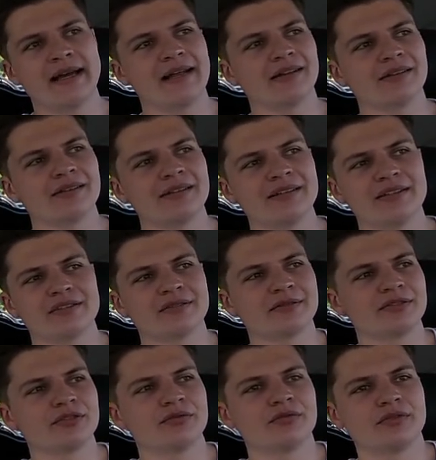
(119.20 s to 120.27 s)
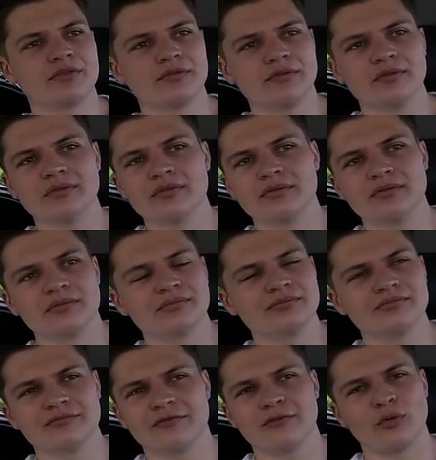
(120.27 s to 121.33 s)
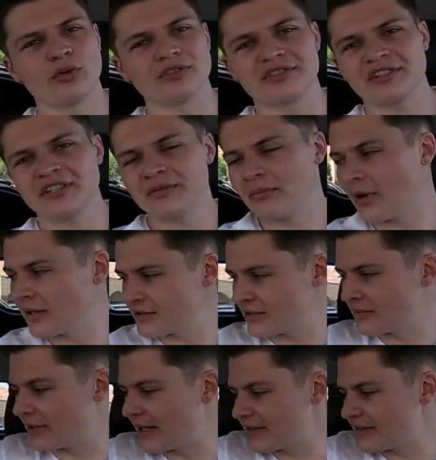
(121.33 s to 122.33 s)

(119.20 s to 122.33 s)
at least 14 months, I'm